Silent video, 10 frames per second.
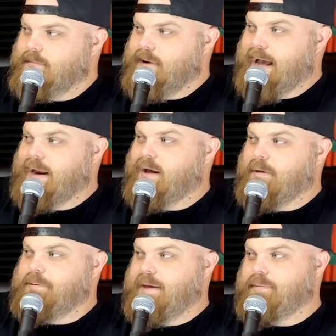snorted a little
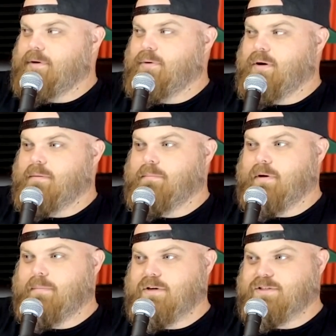bit. Not all people who are
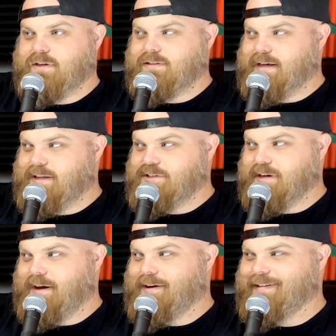emotionally
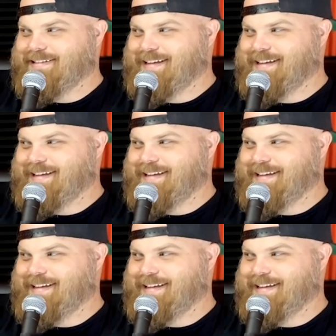intelligent are